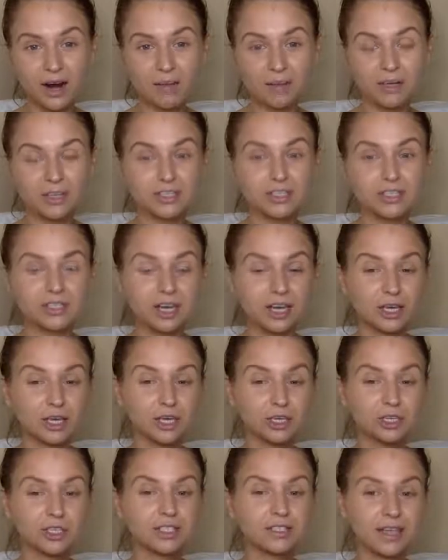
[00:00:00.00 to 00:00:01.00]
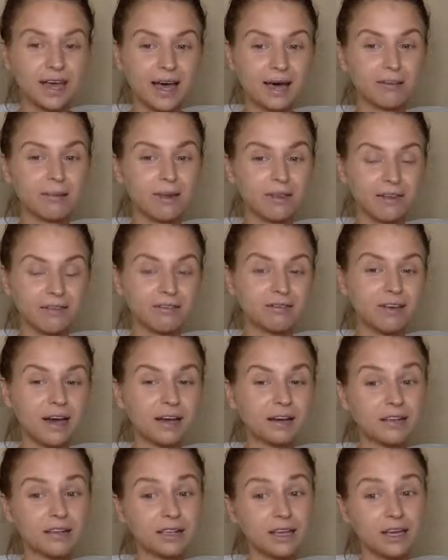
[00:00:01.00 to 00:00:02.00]
but it's just like you're just happy that
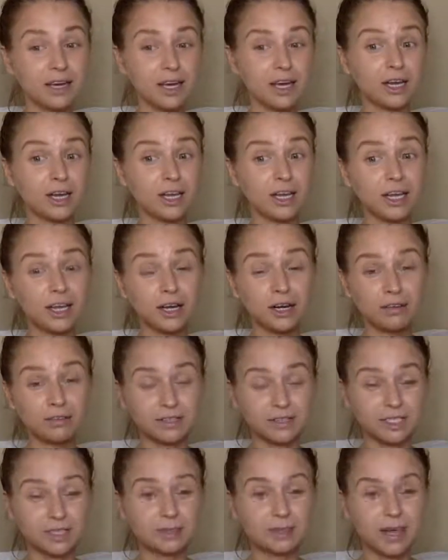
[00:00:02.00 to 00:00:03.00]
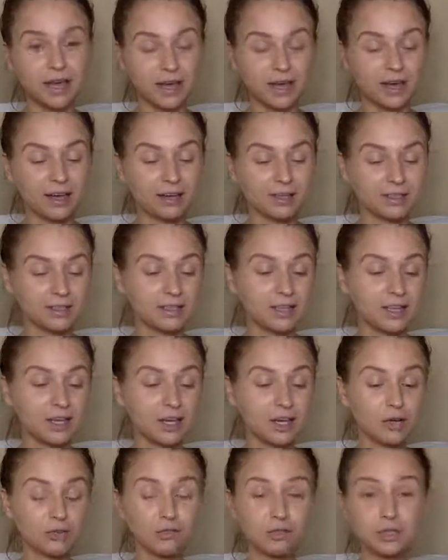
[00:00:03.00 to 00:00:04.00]
finally a year of a span
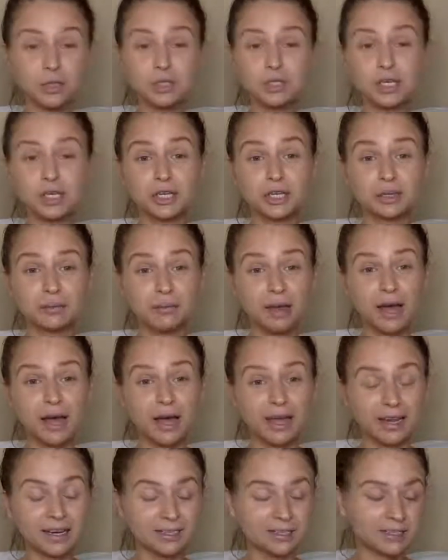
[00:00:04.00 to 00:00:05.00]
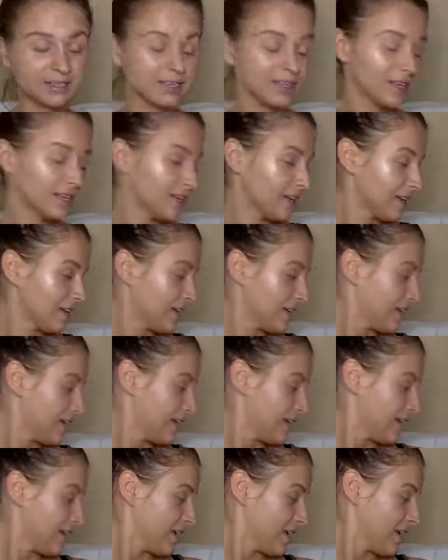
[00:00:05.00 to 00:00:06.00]
of losing your mind
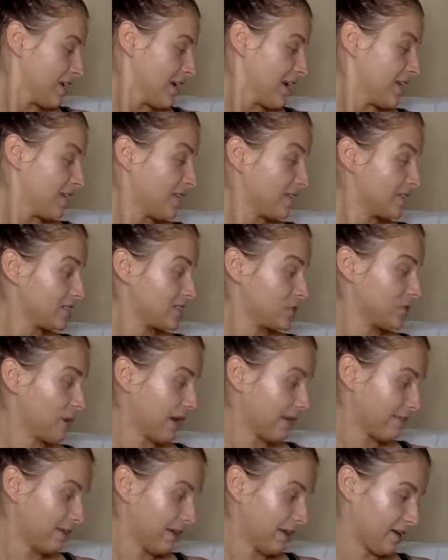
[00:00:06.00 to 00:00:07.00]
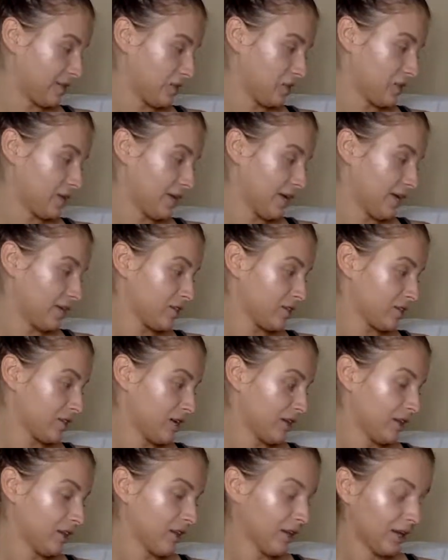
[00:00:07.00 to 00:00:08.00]
and this arriving yesterday, just
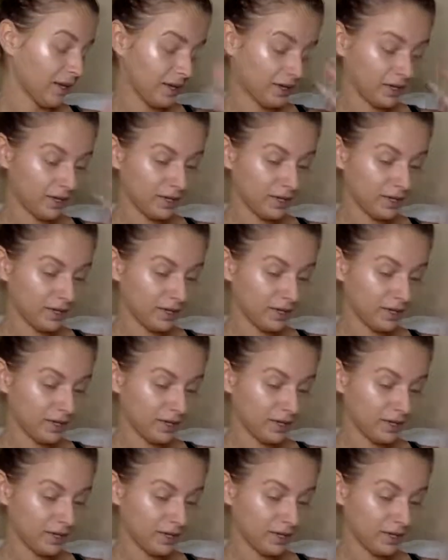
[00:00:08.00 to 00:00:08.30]
kind of like